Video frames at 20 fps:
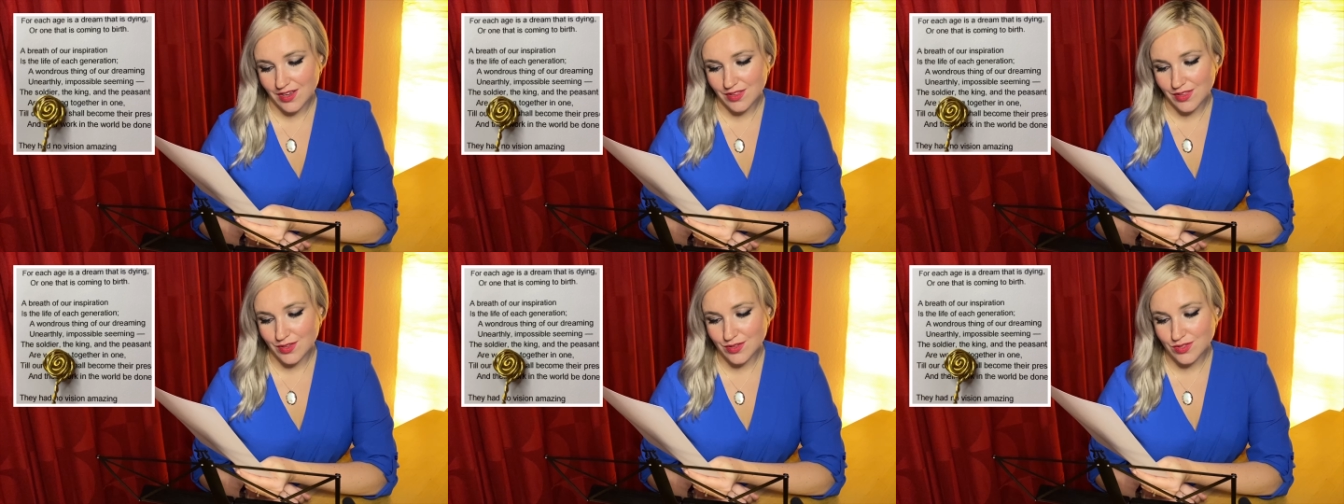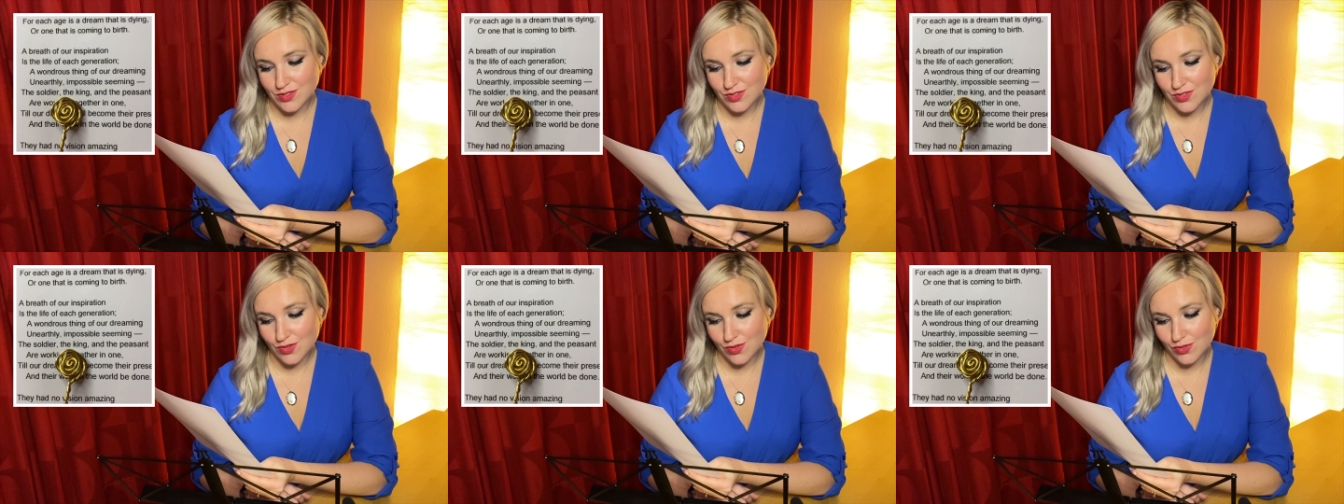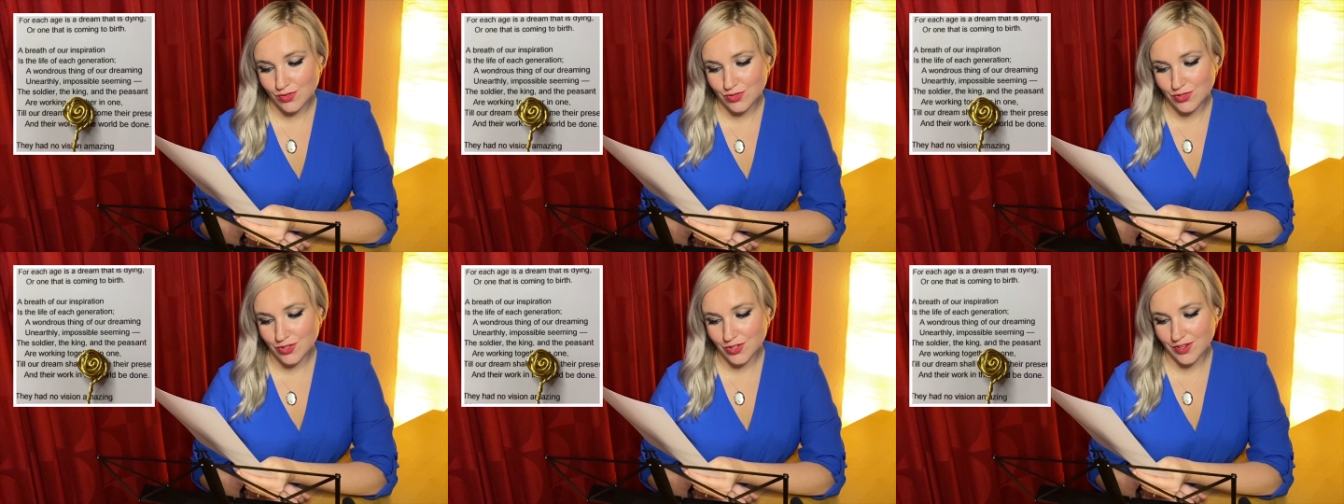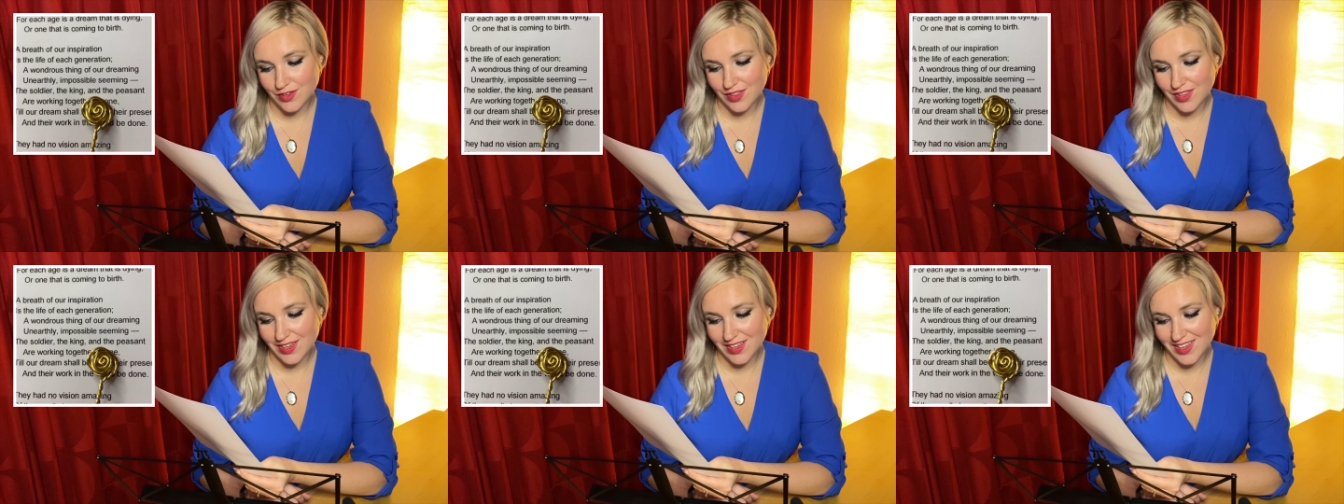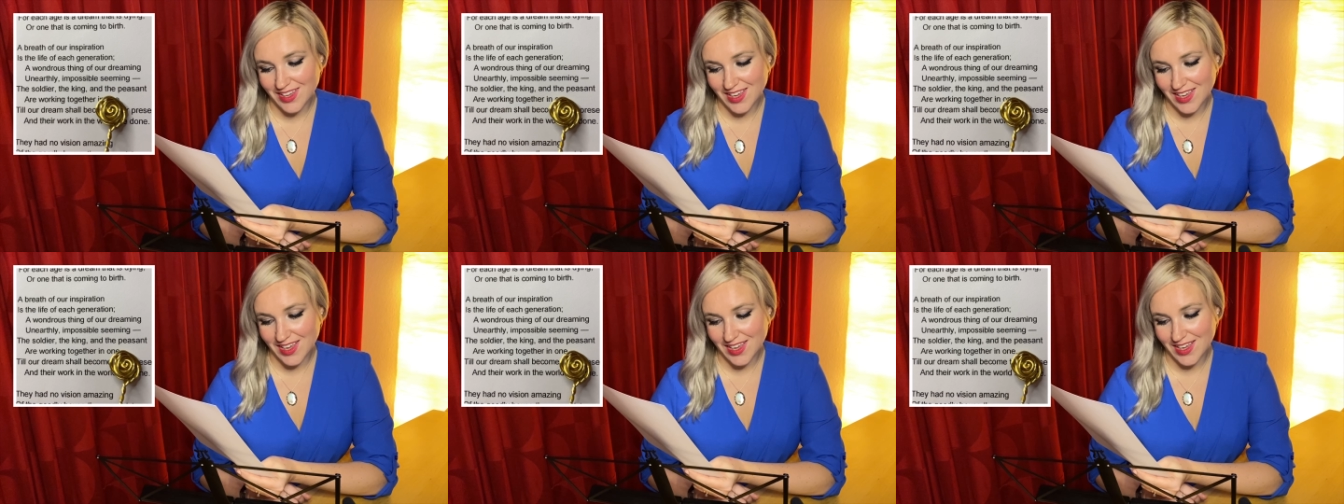The soldier, the
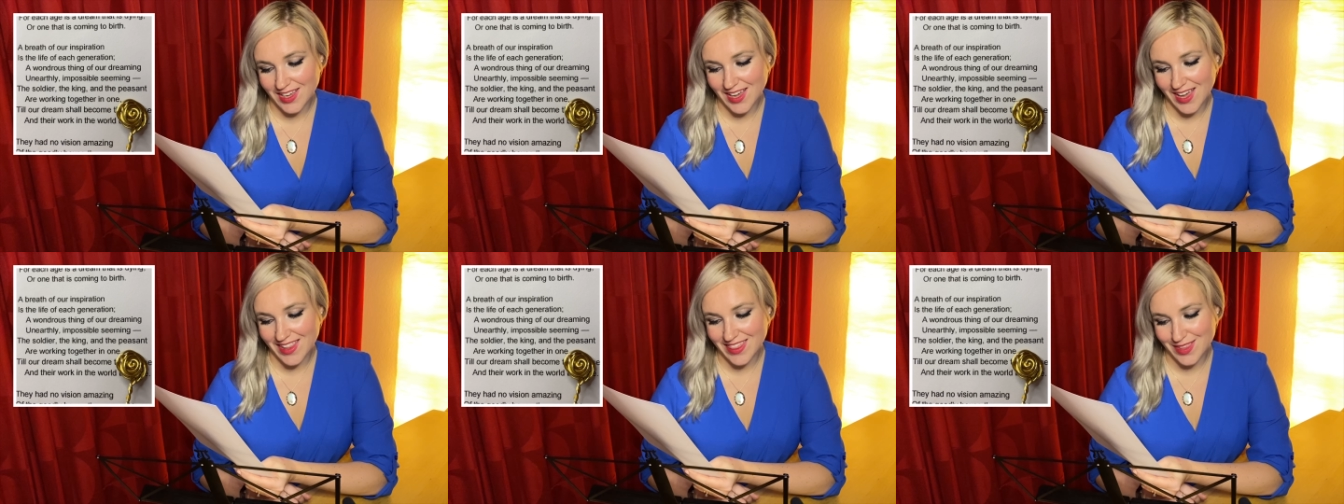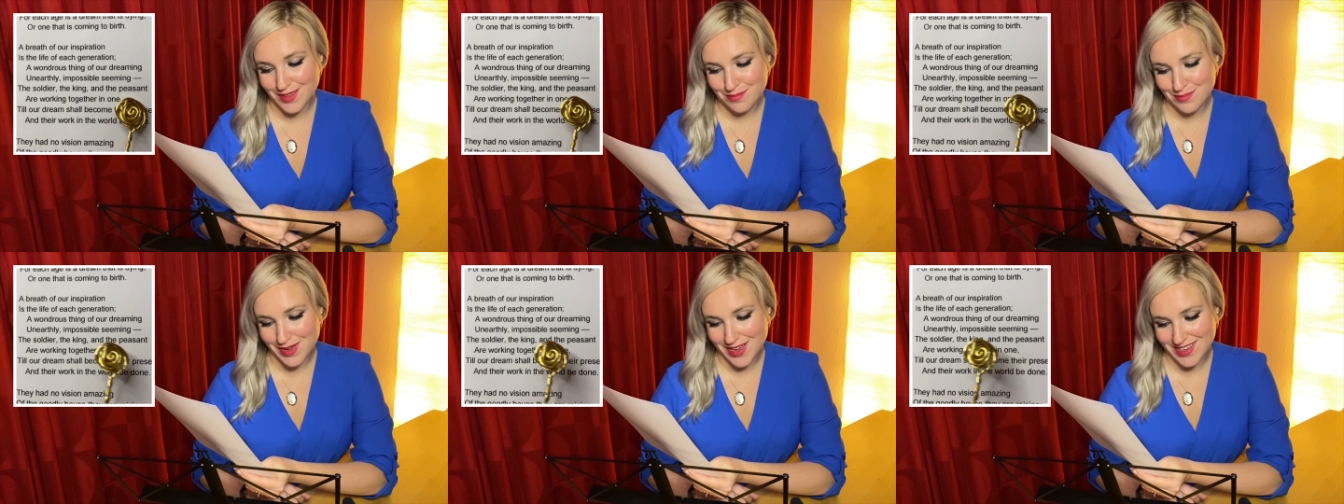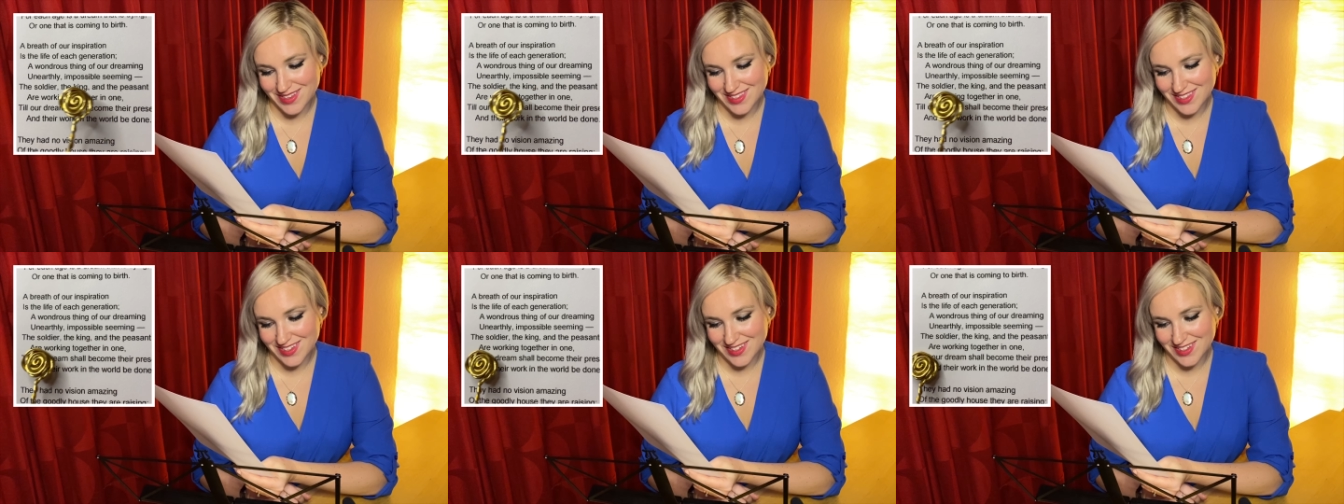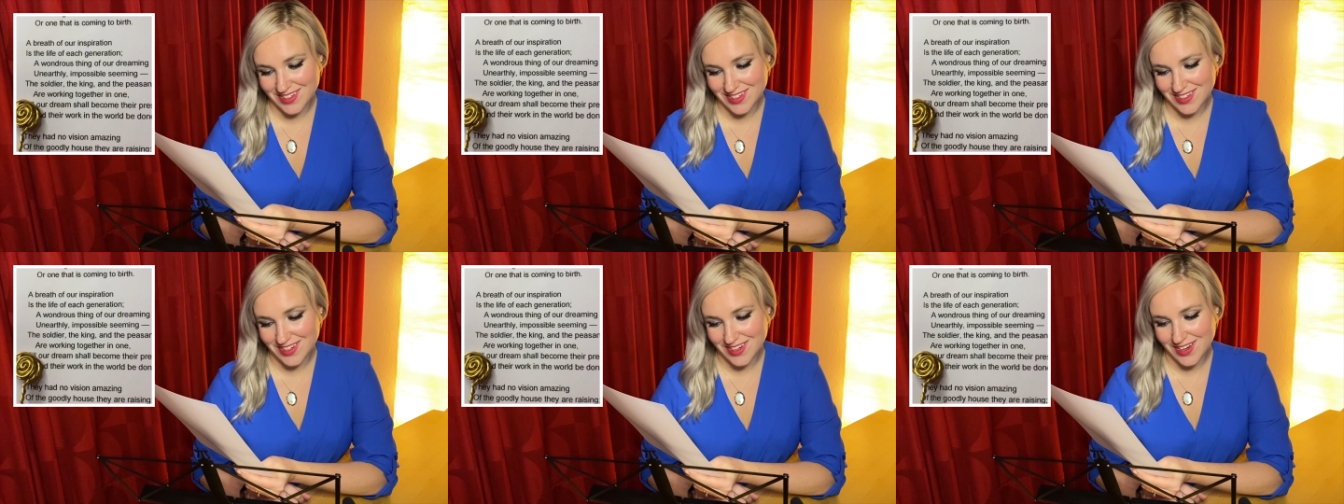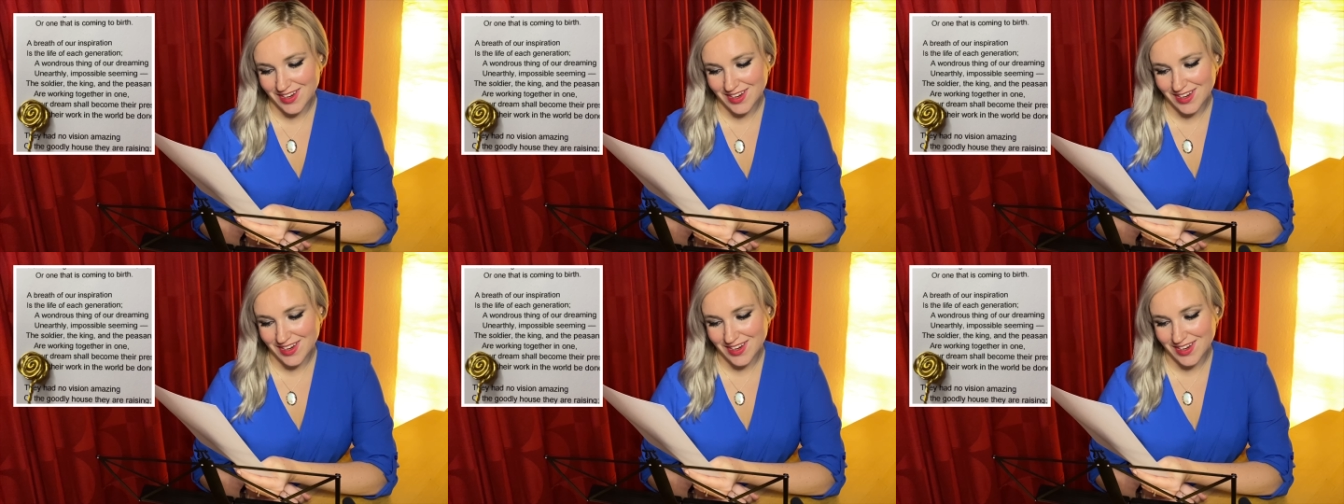king, and the peasant